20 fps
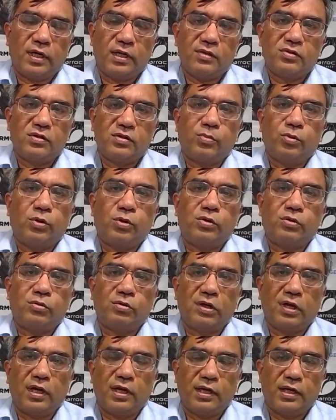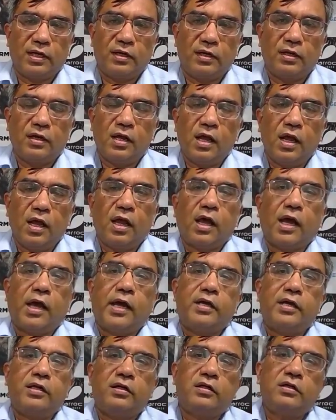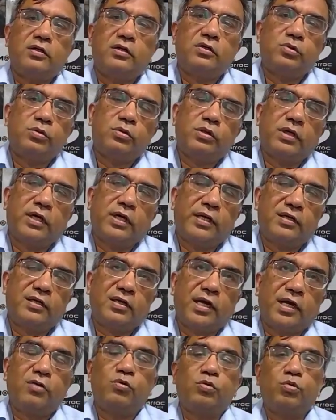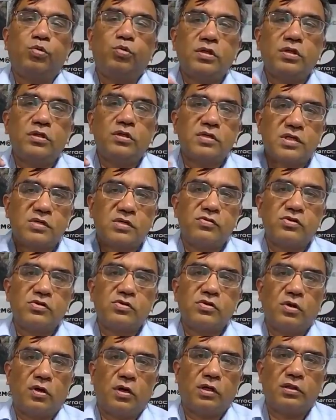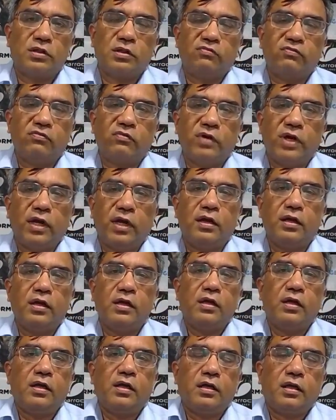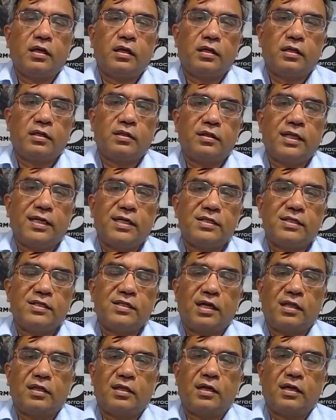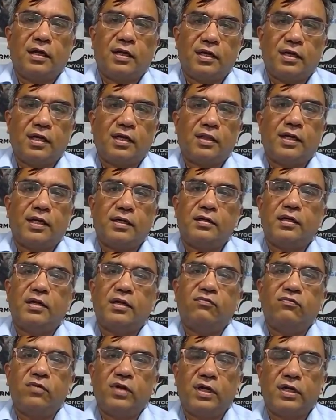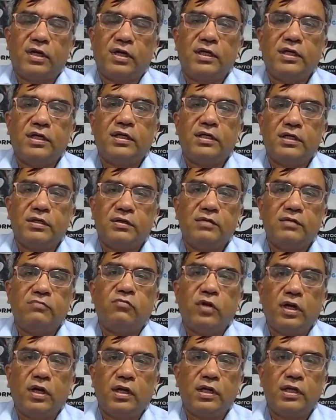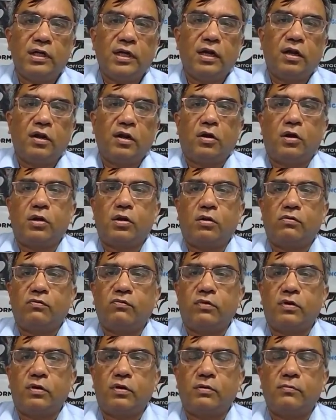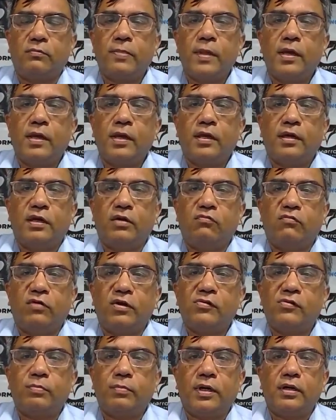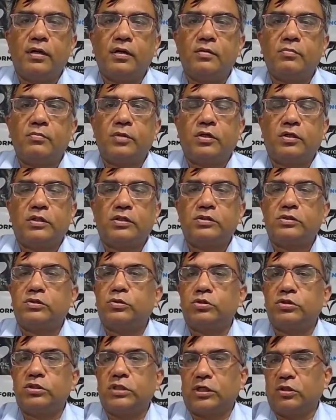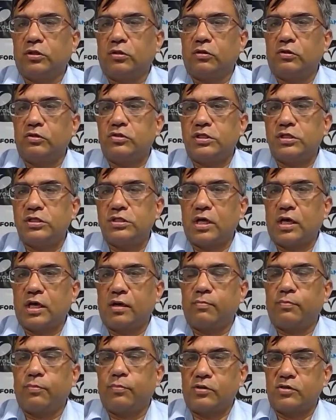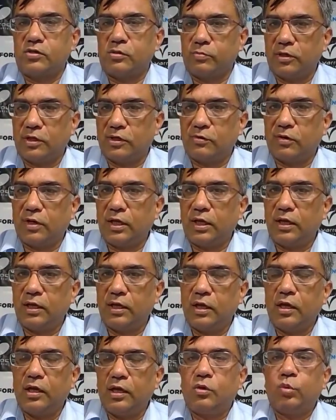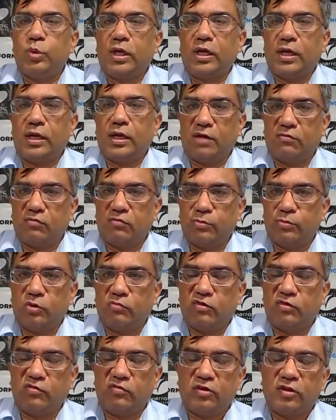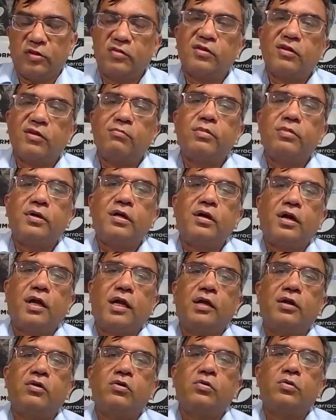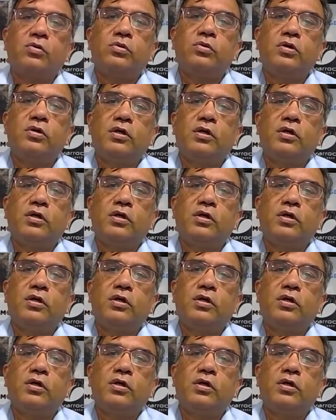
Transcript: support to the line, and trying to do the service on the field. That is another area that definitely will need a lot of investment, because those technologies are possible today. We can have a proof of concept, but trying to